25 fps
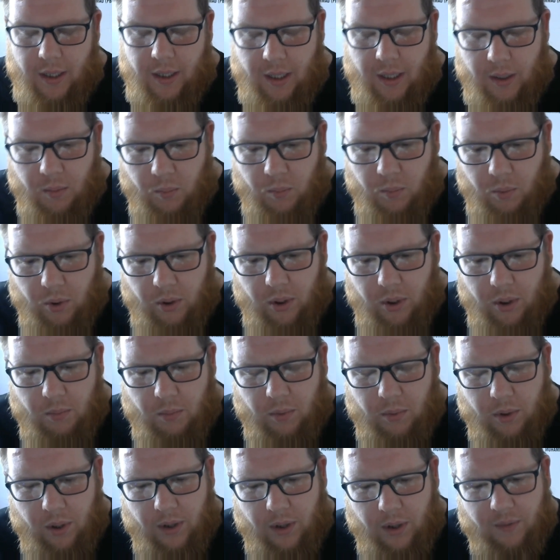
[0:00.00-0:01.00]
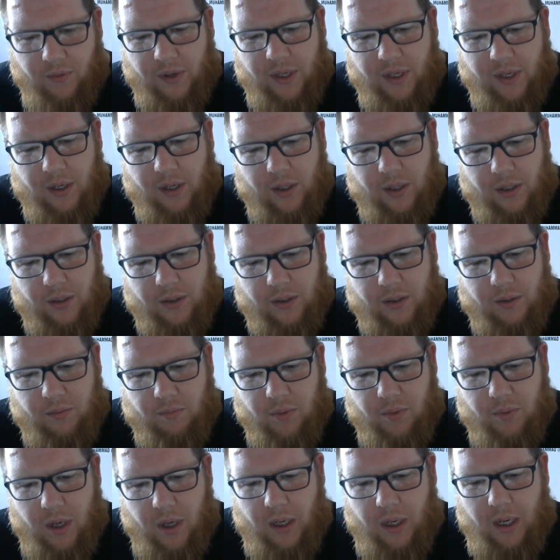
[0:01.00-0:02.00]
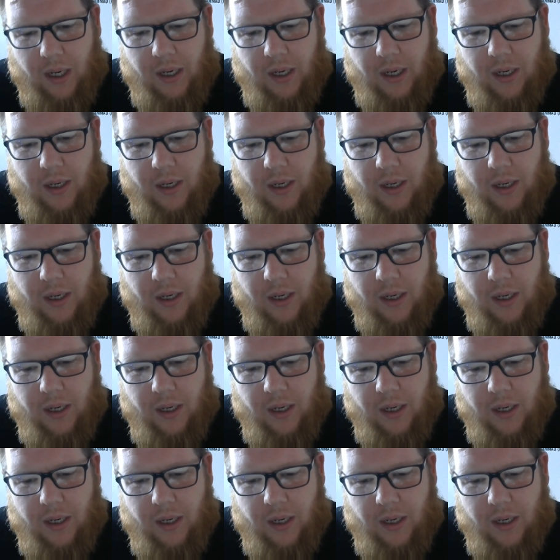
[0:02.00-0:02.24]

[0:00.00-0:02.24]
one of the videos really